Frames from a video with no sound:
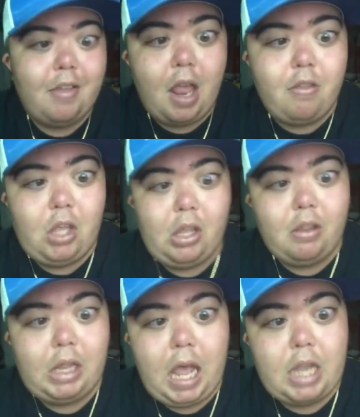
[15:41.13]

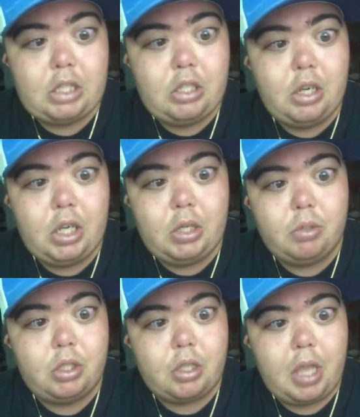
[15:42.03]
Last year it
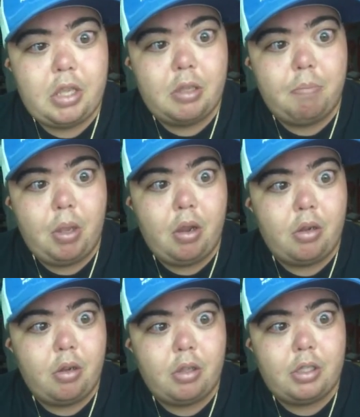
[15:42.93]
was a case of
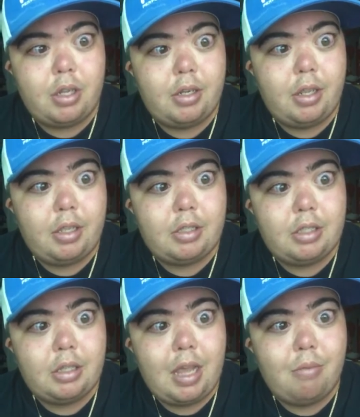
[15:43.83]
beer during
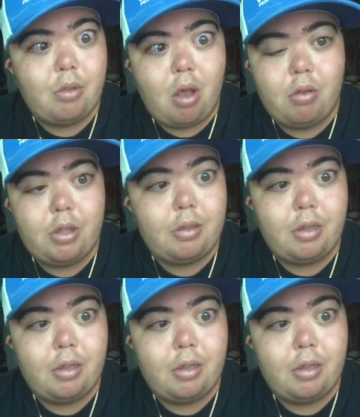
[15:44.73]
Sundays, and that was all that.